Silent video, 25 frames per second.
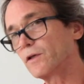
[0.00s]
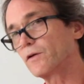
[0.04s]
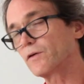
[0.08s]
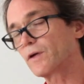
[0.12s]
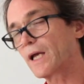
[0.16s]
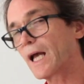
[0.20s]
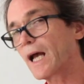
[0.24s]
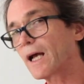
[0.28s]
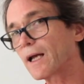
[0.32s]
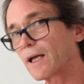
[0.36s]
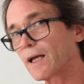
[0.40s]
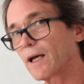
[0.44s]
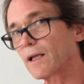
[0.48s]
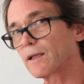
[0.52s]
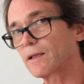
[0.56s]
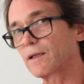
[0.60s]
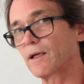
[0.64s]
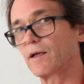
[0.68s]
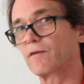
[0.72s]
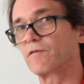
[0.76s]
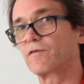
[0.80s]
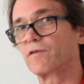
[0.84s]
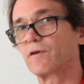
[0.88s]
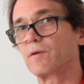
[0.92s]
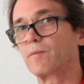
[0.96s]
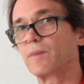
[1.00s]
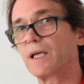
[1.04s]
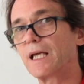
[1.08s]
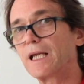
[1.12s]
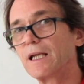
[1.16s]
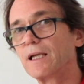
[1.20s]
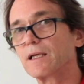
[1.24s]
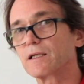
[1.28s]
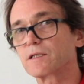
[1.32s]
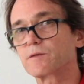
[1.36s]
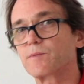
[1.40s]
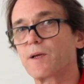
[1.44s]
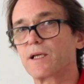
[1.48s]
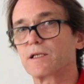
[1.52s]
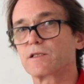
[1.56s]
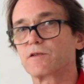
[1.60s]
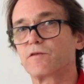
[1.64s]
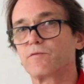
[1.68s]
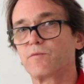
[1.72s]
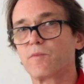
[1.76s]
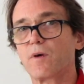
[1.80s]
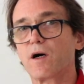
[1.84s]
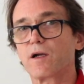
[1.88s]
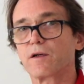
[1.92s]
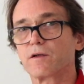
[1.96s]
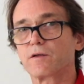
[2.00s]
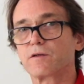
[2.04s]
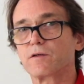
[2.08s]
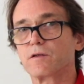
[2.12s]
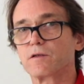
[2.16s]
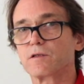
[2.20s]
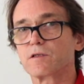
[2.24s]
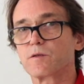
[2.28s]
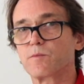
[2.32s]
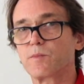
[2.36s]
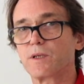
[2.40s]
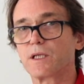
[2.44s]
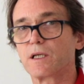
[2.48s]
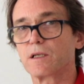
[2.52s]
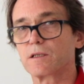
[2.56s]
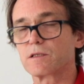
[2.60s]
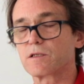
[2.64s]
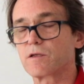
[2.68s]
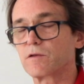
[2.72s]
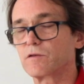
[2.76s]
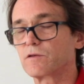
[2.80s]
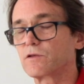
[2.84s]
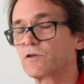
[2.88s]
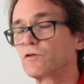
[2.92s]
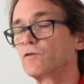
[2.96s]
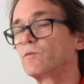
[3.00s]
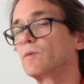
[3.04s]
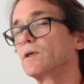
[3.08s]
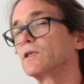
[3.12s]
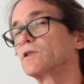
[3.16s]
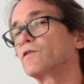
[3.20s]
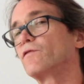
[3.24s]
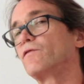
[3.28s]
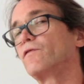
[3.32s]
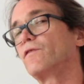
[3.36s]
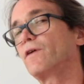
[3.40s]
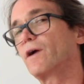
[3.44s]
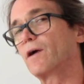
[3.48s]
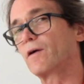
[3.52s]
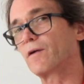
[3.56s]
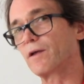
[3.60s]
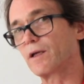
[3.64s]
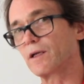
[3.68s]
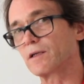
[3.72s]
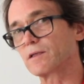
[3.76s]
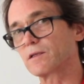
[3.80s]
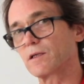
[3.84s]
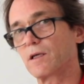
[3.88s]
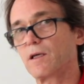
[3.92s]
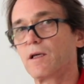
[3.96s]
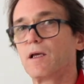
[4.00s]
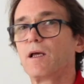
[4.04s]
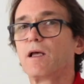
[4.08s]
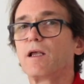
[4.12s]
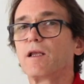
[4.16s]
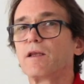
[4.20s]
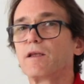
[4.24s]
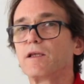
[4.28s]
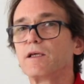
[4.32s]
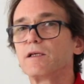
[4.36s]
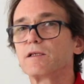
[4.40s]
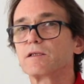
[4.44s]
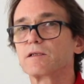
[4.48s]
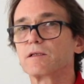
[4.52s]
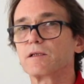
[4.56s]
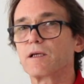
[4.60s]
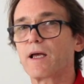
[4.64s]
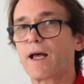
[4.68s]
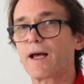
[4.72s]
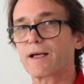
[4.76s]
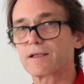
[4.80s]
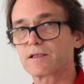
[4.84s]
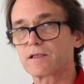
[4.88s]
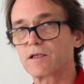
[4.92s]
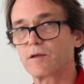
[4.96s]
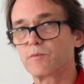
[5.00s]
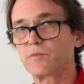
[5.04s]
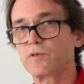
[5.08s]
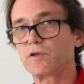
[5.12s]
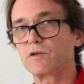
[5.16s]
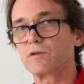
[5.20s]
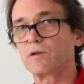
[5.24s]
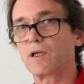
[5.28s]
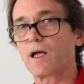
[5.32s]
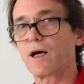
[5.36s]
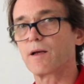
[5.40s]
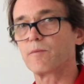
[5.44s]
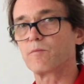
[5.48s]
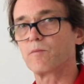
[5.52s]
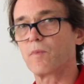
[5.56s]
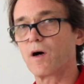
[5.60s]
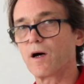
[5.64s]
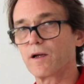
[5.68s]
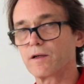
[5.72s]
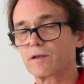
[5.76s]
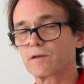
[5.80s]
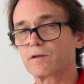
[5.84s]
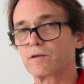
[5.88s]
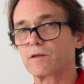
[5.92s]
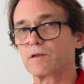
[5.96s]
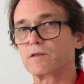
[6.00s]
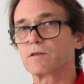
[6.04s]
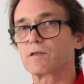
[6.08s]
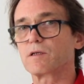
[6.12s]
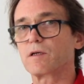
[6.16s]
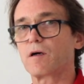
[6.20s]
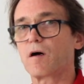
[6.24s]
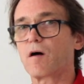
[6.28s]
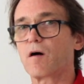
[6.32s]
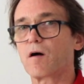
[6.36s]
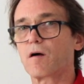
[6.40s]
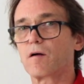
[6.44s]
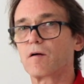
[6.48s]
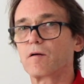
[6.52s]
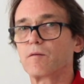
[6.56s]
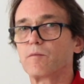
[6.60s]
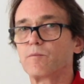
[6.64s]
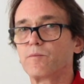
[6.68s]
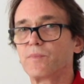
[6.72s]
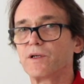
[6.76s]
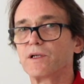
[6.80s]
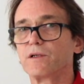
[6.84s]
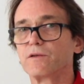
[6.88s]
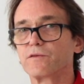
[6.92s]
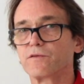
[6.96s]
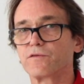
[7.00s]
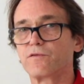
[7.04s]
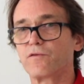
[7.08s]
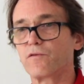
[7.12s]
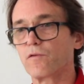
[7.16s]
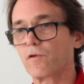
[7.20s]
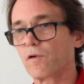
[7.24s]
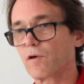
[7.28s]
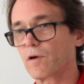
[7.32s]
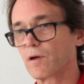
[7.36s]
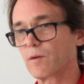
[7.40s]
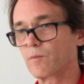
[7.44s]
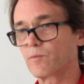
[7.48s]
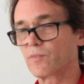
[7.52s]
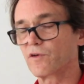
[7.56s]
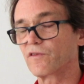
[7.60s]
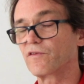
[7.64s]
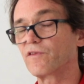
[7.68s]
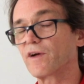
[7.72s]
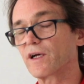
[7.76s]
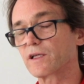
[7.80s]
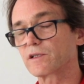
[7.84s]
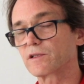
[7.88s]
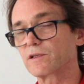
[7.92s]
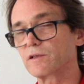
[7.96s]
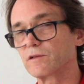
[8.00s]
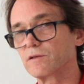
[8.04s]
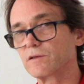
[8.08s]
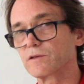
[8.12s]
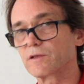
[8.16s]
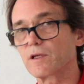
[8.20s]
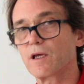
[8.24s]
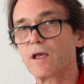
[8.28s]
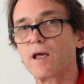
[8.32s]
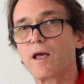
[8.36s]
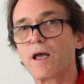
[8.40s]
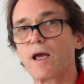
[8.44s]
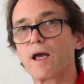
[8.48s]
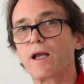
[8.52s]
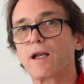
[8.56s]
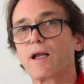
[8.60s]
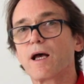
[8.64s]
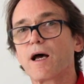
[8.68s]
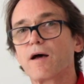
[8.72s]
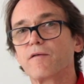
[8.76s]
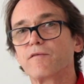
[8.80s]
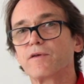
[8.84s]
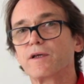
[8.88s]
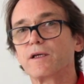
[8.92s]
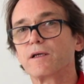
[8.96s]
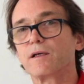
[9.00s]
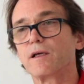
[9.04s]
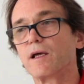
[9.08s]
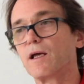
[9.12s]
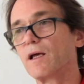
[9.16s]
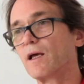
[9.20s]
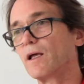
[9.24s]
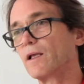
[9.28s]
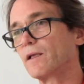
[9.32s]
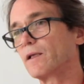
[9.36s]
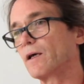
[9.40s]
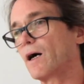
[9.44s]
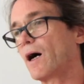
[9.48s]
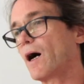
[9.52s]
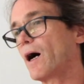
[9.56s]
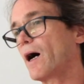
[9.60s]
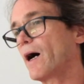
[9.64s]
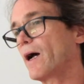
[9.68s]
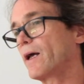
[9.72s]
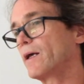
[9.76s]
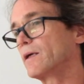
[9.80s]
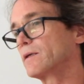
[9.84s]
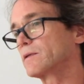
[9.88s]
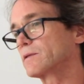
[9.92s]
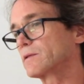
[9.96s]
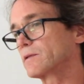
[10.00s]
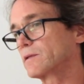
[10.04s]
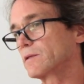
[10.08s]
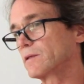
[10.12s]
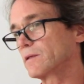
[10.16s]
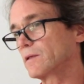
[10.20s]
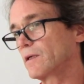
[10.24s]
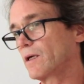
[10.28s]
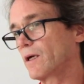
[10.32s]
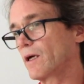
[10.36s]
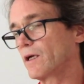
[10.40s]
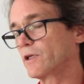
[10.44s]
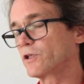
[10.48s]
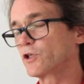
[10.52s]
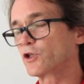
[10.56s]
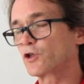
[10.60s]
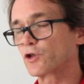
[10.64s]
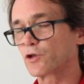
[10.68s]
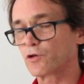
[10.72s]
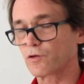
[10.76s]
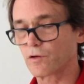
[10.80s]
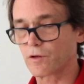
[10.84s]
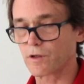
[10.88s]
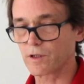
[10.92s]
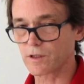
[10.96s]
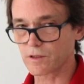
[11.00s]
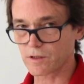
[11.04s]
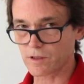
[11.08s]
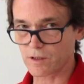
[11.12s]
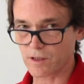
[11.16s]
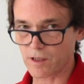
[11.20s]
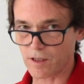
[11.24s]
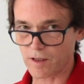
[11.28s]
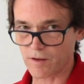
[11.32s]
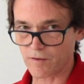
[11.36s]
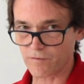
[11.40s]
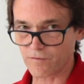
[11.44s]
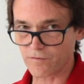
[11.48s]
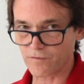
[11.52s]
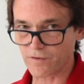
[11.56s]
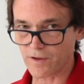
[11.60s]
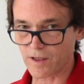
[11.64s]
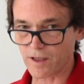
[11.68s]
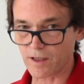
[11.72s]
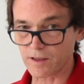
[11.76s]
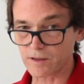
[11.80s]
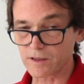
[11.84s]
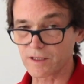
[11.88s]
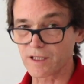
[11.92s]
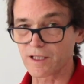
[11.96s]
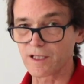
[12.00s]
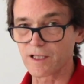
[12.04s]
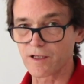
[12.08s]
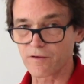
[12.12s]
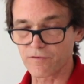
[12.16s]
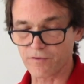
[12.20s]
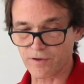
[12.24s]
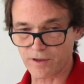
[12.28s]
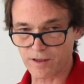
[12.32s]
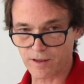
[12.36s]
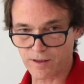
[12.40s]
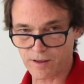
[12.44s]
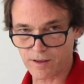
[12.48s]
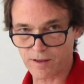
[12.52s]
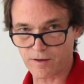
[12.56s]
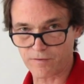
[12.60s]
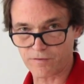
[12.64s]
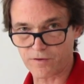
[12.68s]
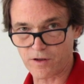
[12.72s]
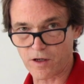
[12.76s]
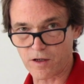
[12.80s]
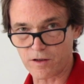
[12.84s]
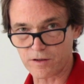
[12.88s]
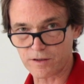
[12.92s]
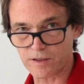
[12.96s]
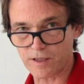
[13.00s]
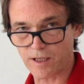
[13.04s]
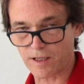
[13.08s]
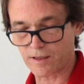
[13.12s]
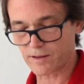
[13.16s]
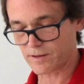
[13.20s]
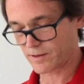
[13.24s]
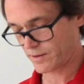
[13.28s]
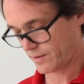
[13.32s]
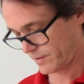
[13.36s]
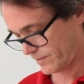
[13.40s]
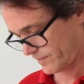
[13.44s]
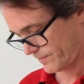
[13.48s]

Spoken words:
You can't get that from inexpensive monitors because there's too much variance. These SW line monitors are built for professionals and having the highest assurance of delivery of content.